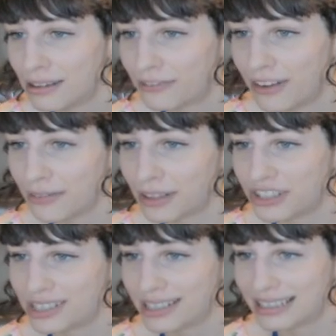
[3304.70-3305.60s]
got five
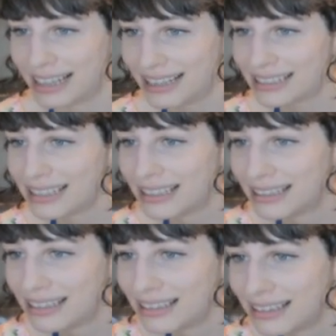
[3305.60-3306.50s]
legendaries. Nice.
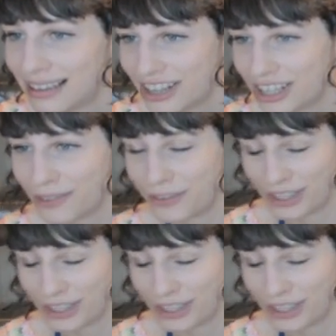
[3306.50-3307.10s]
I showed up for the